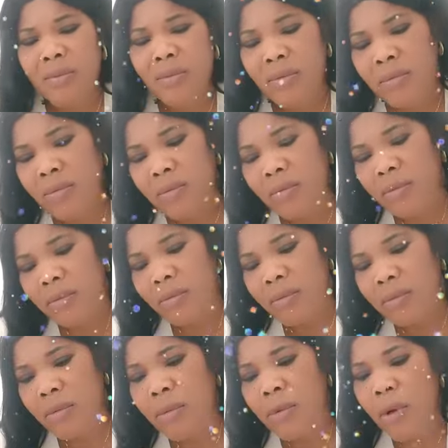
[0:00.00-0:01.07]
fool.
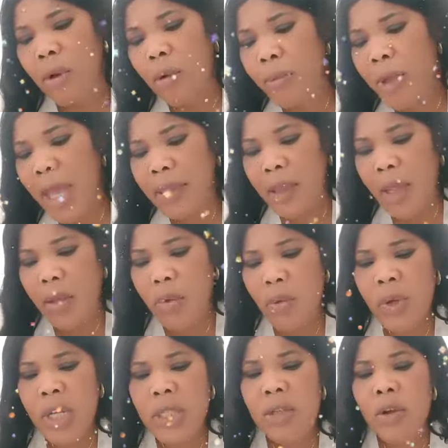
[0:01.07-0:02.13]
Come, me, I tell you.
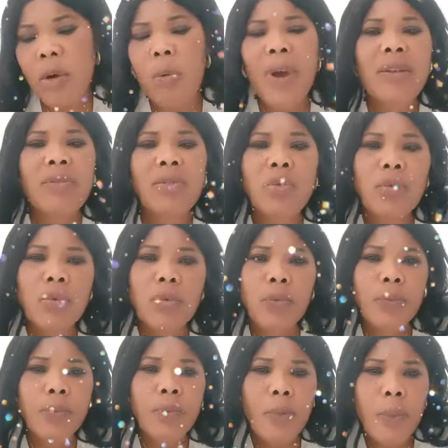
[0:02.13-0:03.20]
What till your wife do?
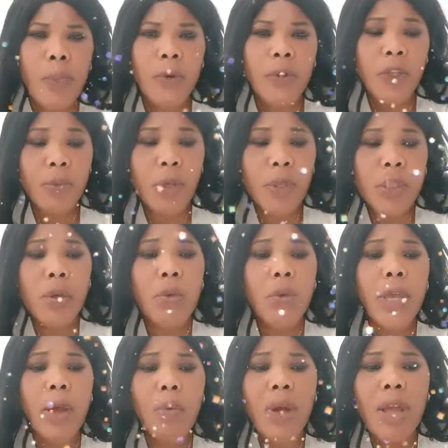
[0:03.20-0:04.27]
She be you say you
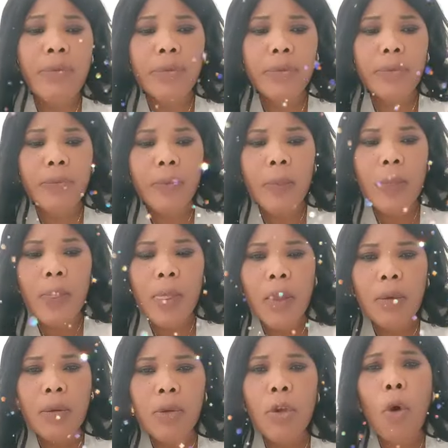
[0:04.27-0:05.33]
get wife.
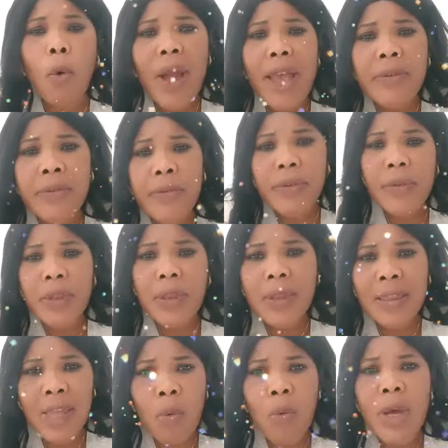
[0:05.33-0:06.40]
Your wife,
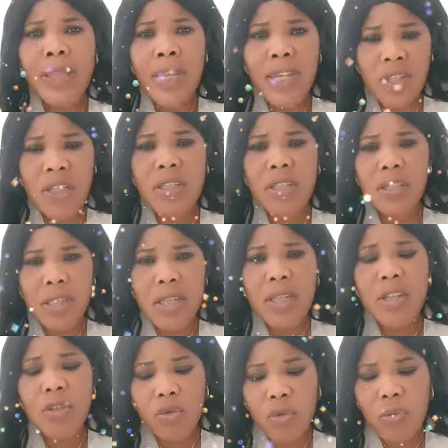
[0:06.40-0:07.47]
now that one that she still
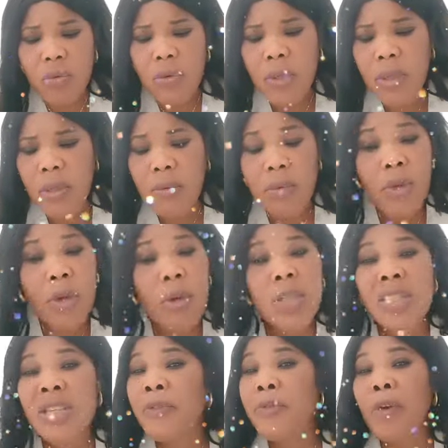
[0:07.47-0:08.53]
they do.
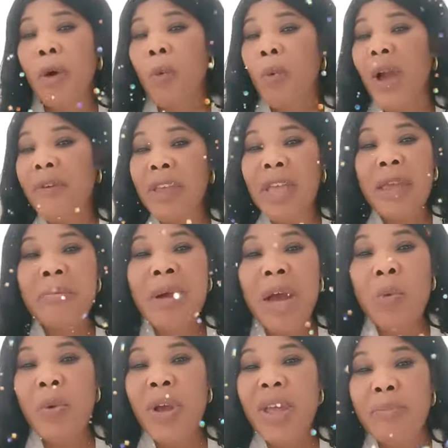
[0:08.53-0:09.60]
Because if your wife, a
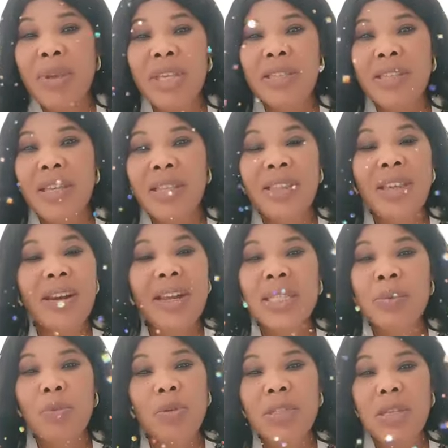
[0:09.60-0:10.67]
man will be say they're
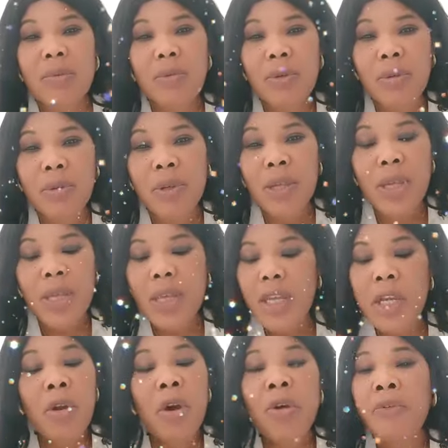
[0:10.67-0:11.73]
responsible.
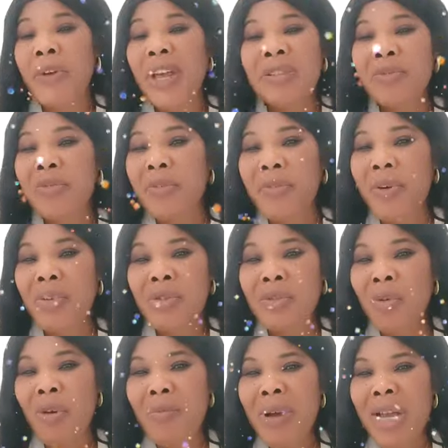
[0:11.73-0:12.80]
You know, first of all,
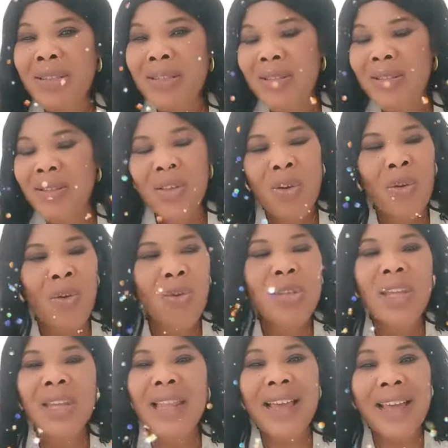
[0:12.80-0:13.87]
come out. Come
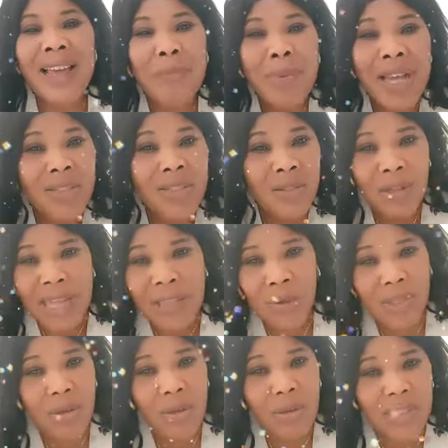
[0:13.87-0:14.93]
they like Abbas. I know
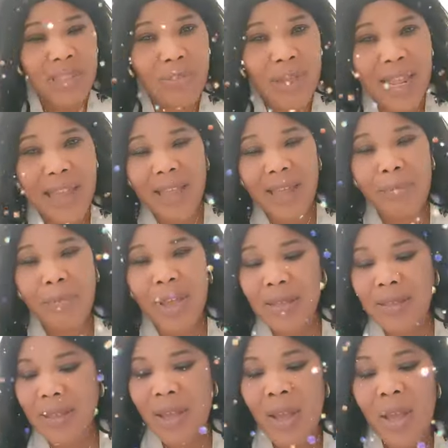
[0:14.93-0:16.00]
say you still be like
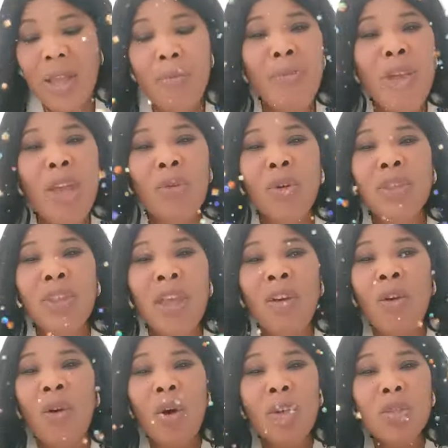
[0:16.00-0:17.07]
Abbas. May come they
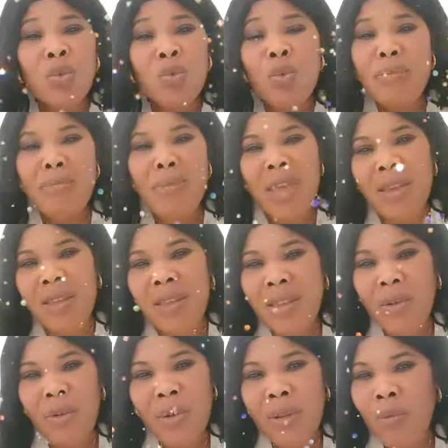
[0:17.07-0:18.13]
curse women.
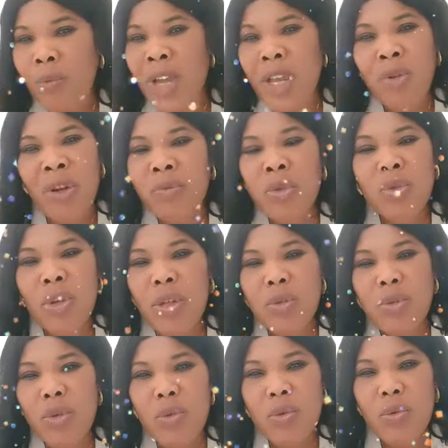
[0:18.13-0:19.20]
We ain't even talk
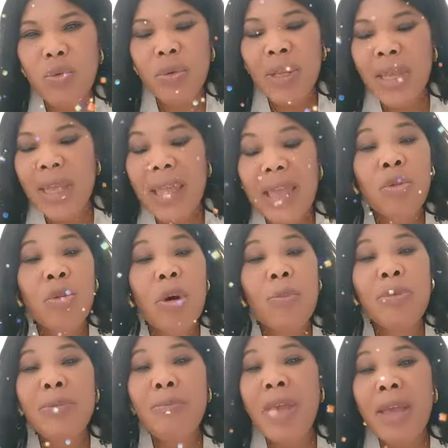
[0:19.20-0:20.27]
to you. And
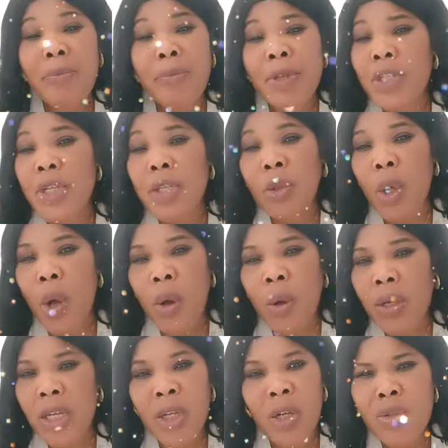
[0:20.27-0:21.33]
don't babe, she
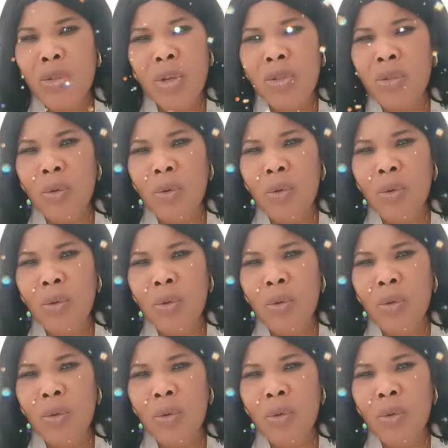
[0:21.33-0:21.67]
talk. You not talk to